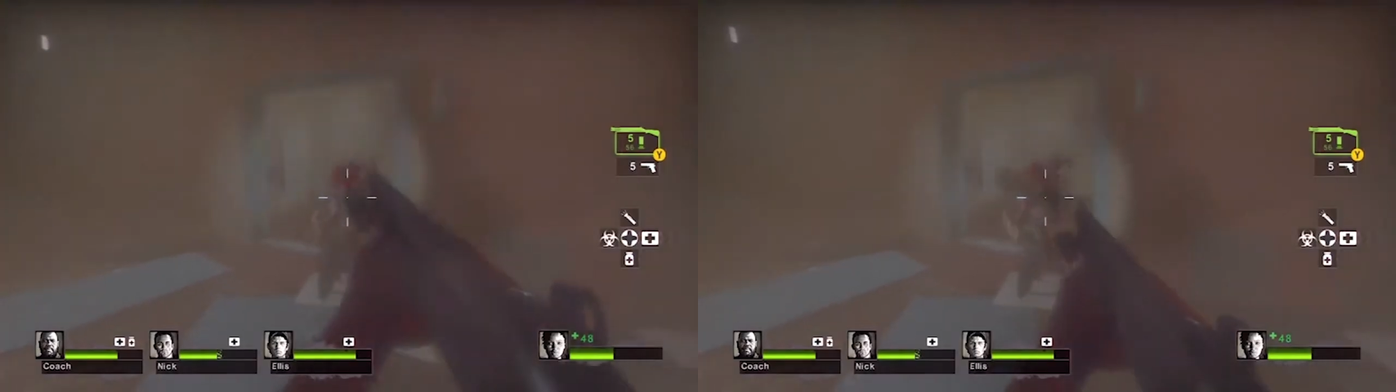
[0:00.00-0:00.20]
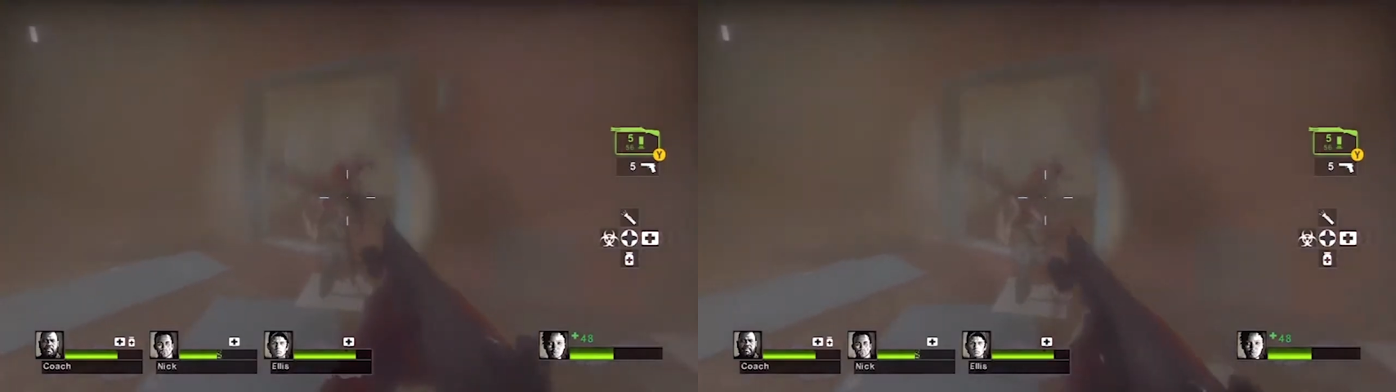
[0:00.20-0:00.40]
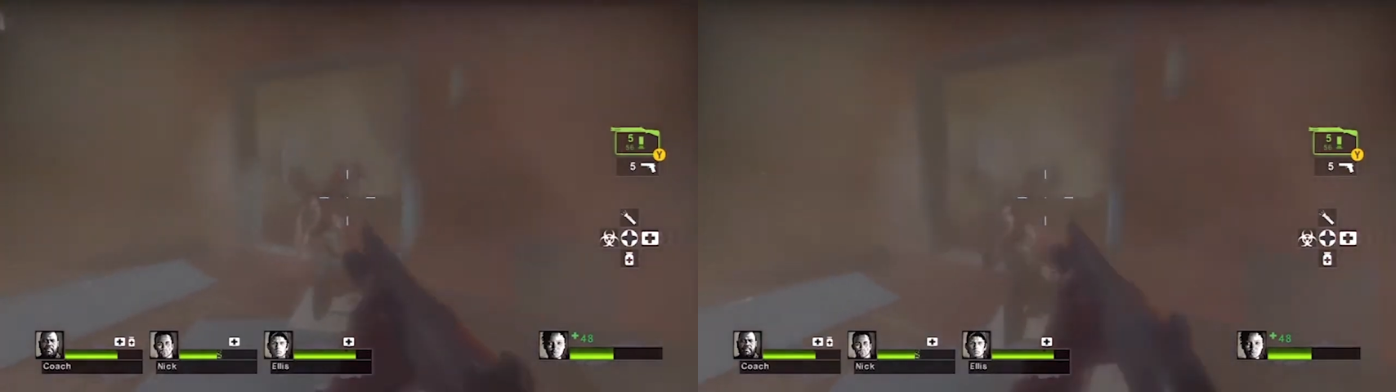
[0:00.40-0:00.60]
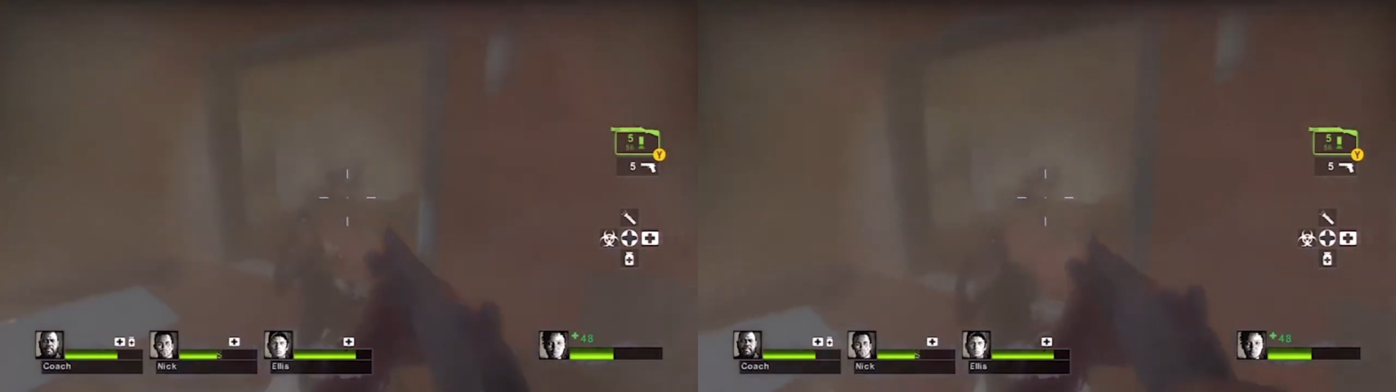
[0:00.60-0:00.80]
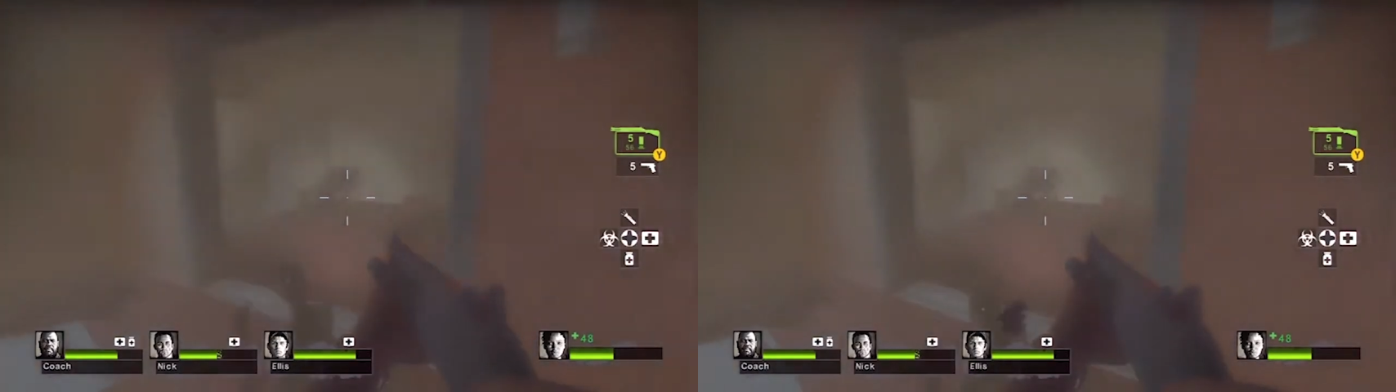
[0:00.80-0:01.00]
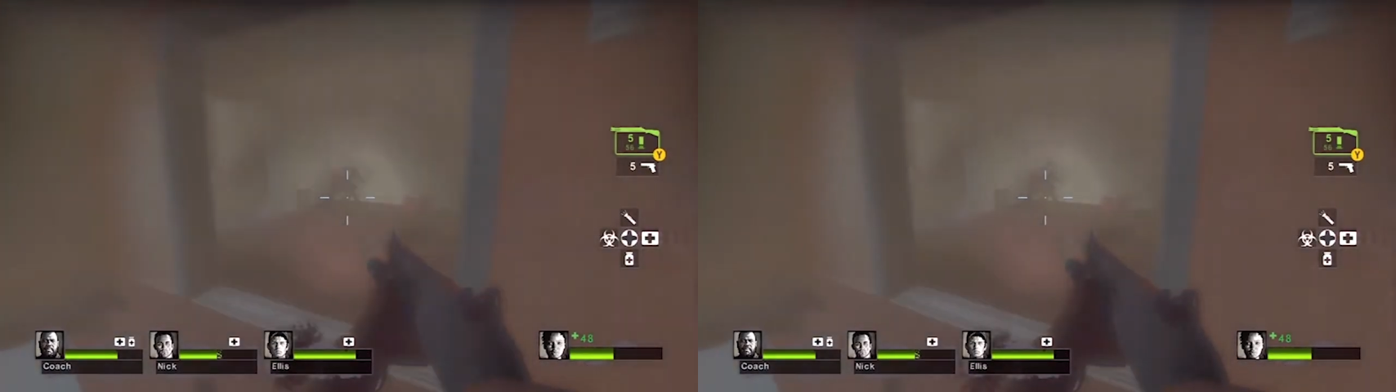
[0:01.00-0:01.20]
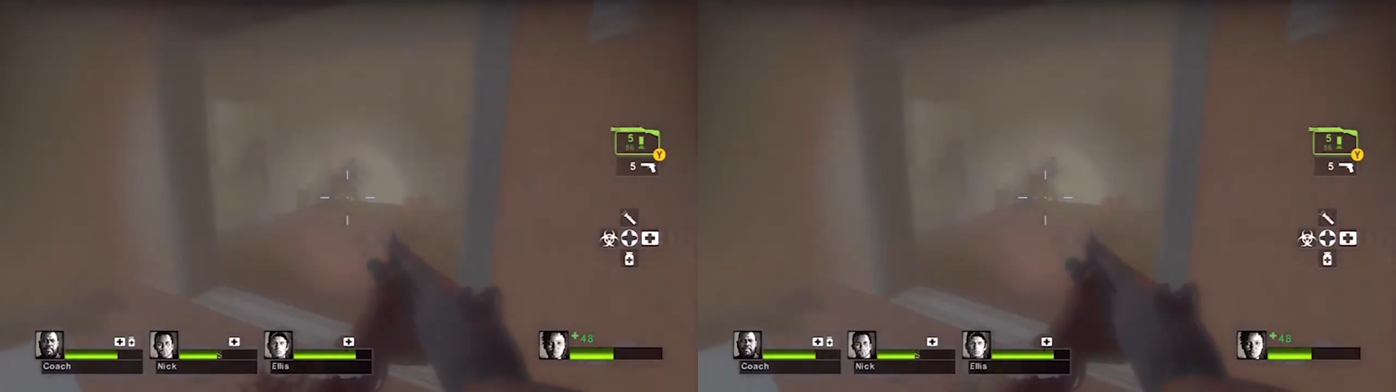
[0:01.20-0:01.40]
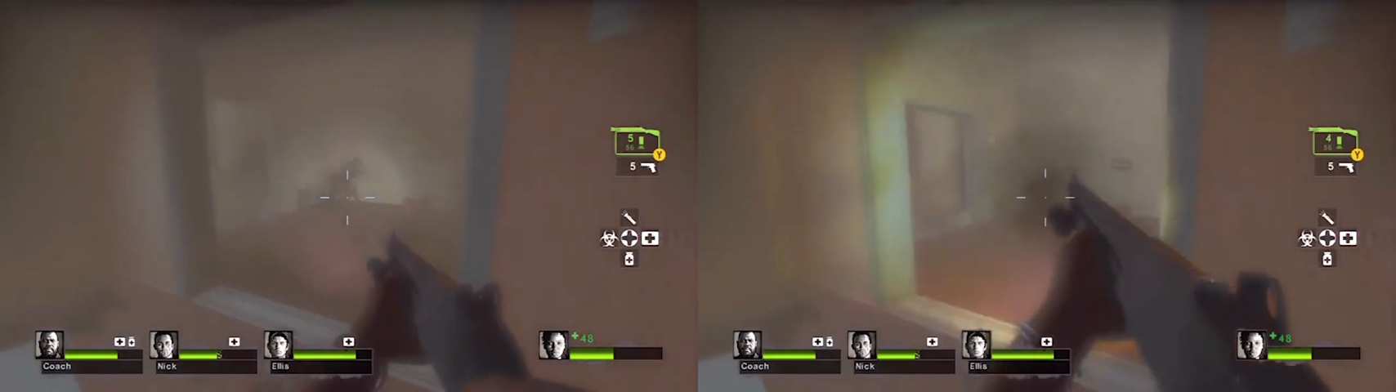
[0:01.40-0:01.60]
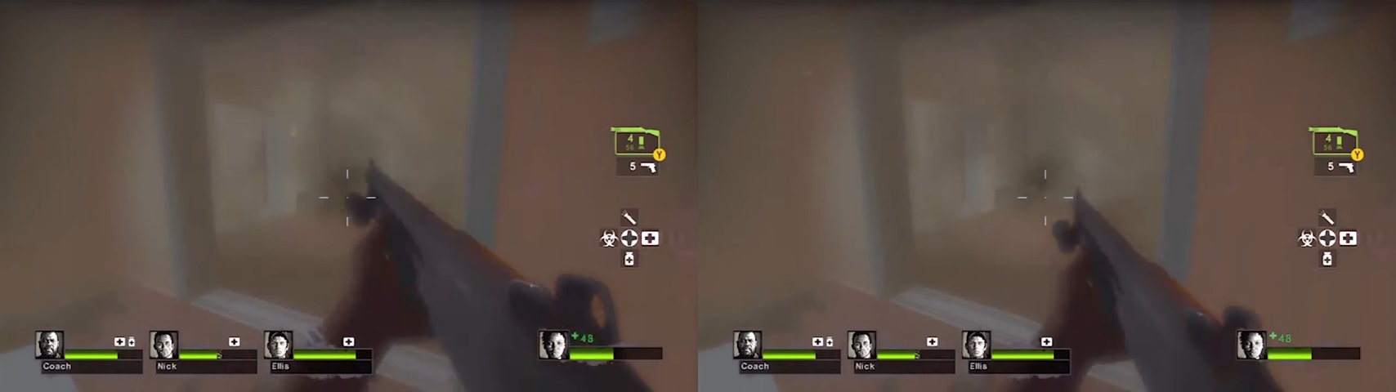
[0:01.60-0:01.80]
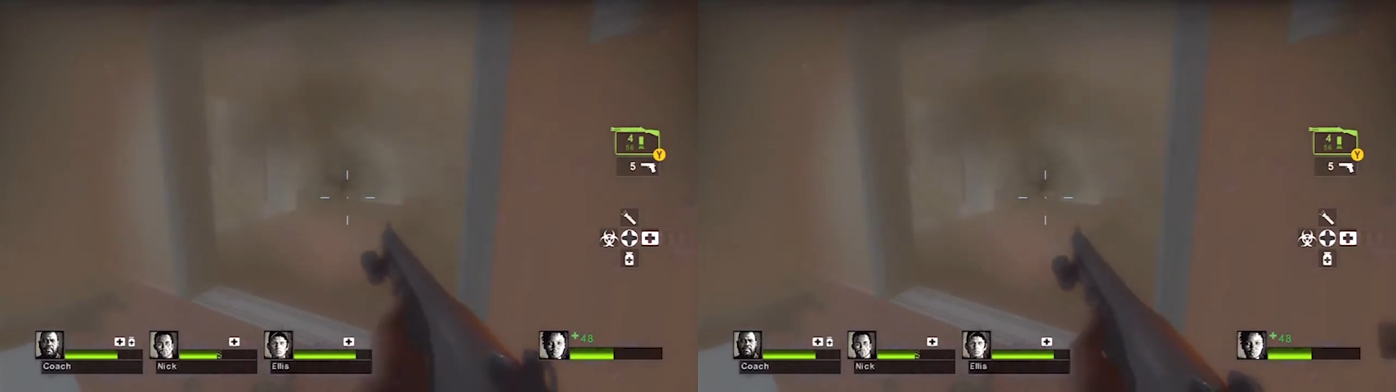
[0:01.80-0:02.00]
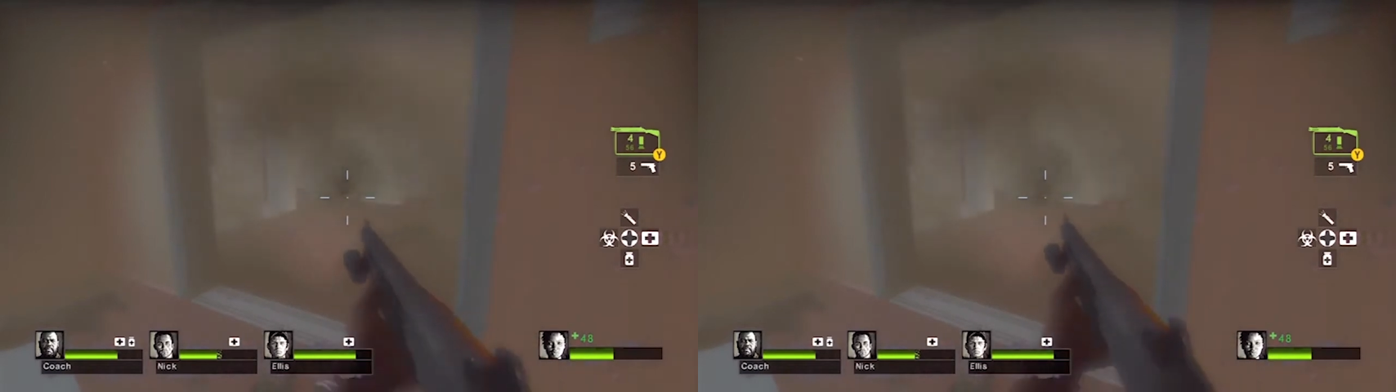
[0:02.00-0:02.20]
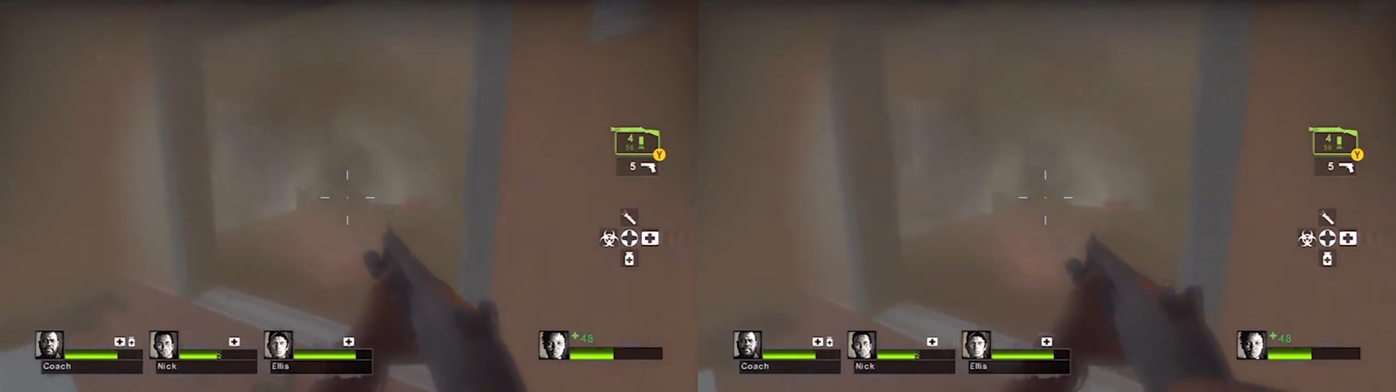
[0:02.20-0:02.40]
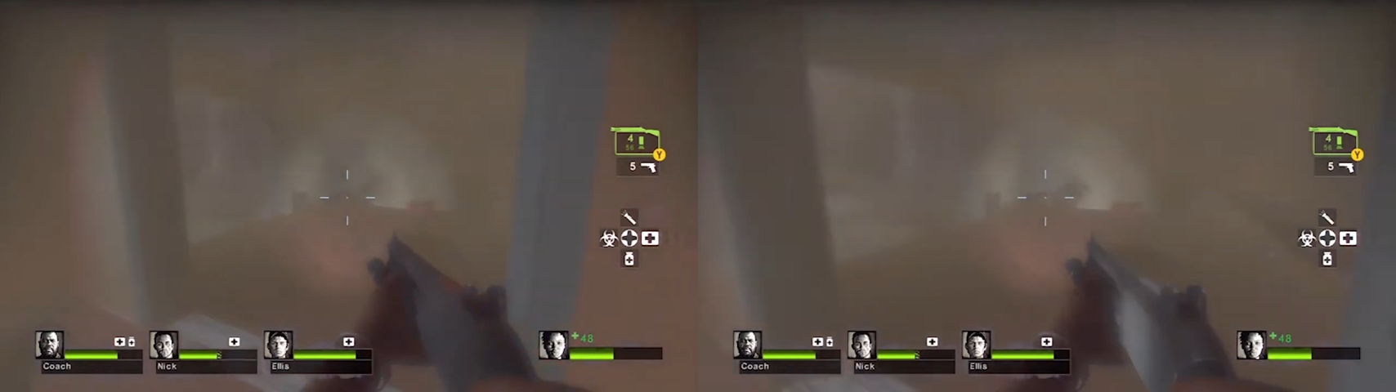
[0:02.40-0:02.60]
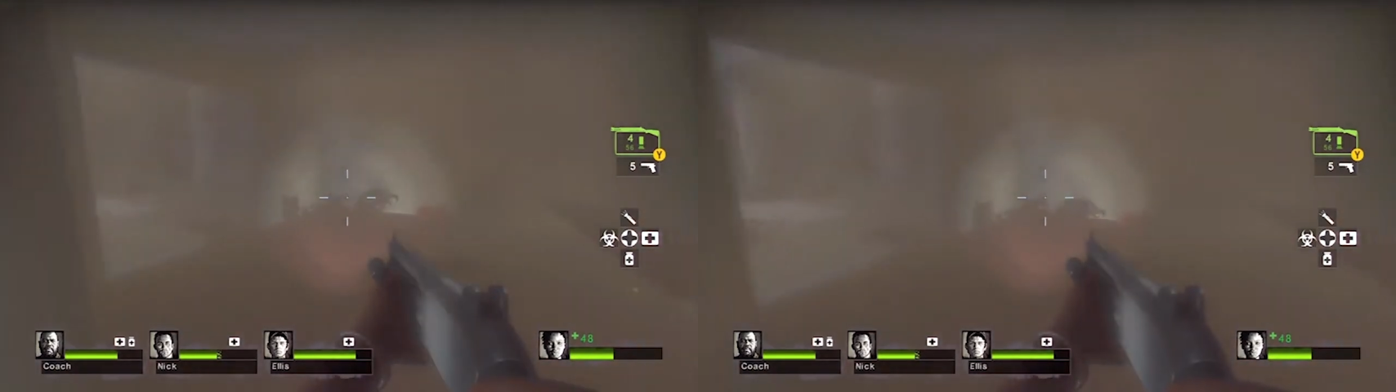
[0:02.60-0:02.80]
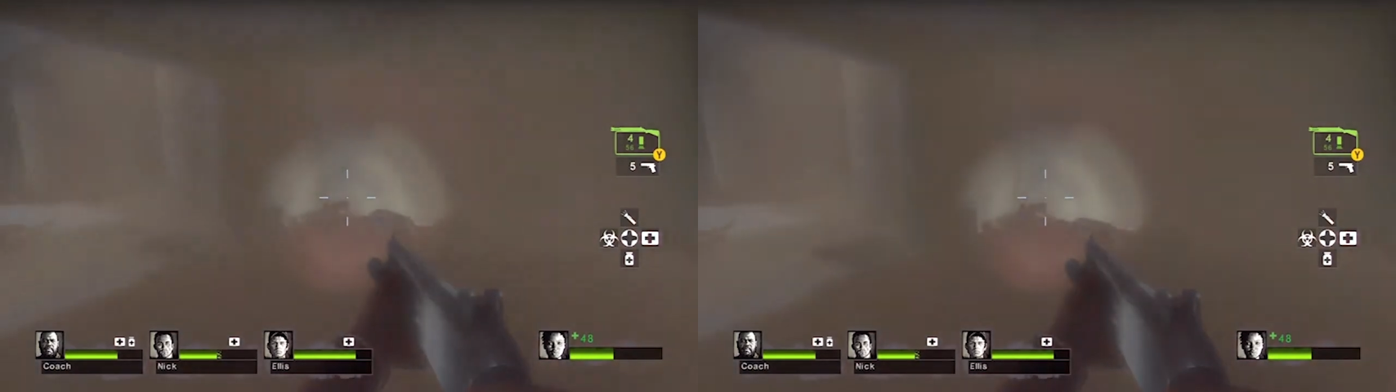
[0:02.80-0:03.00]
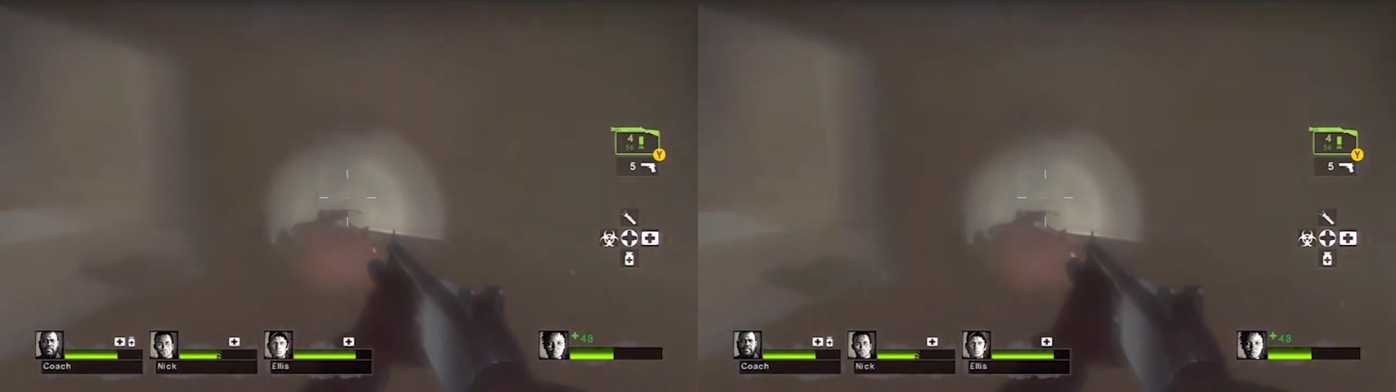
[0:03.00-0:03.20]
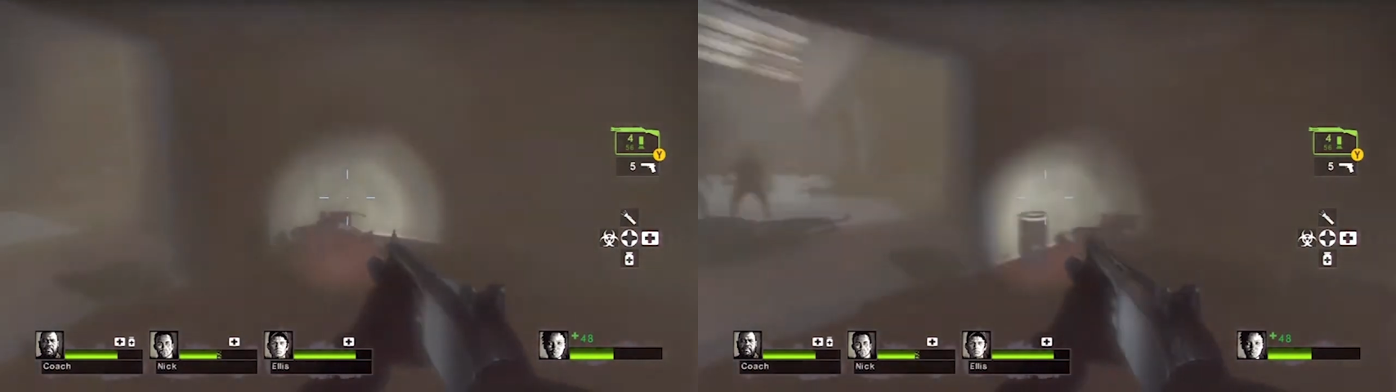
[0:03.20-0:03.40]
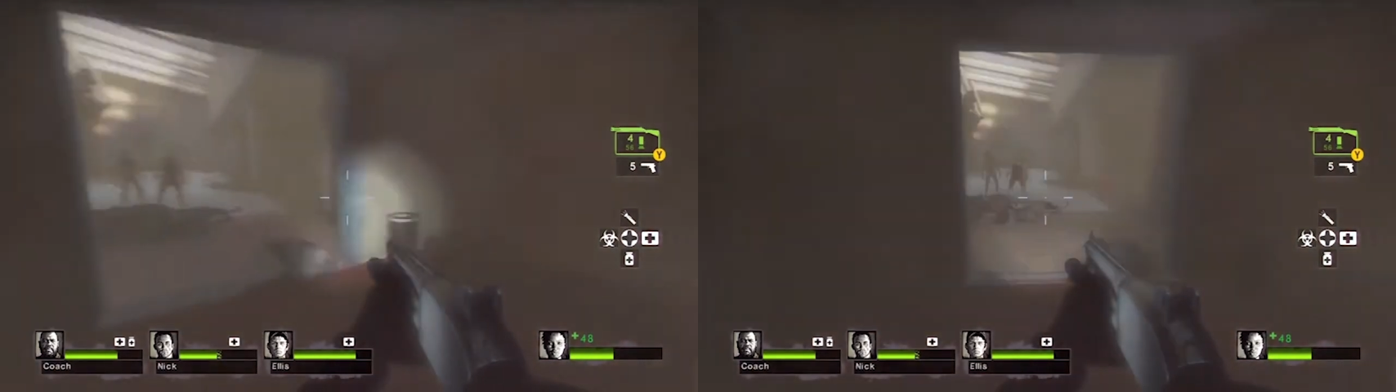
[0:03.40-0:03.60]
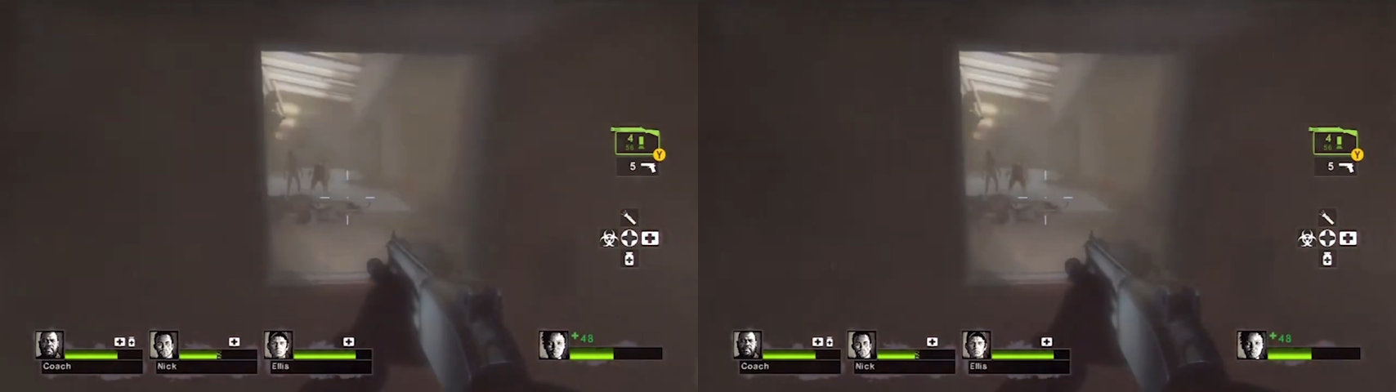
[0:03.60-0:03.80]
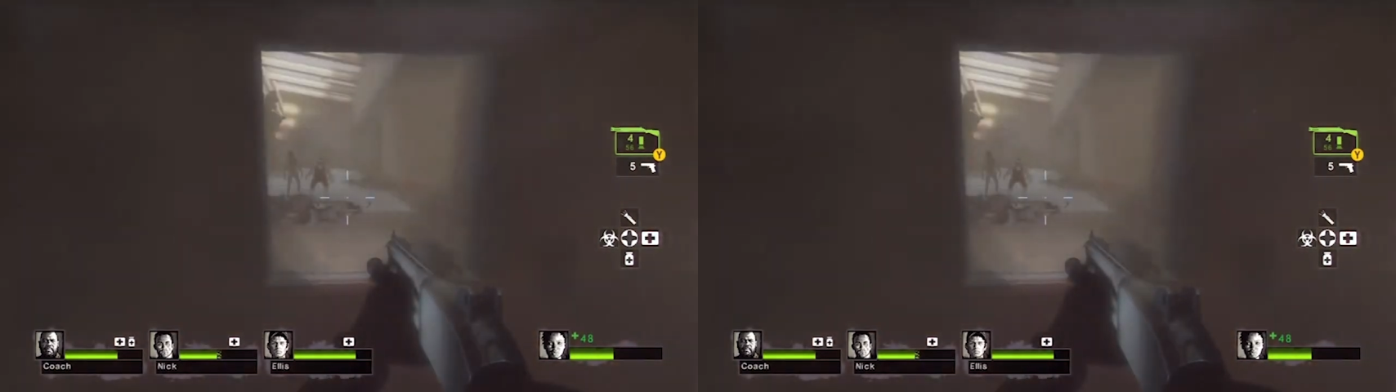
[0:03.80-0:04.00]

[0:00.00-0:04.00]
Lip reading: No face is visible, so there are no lips to read.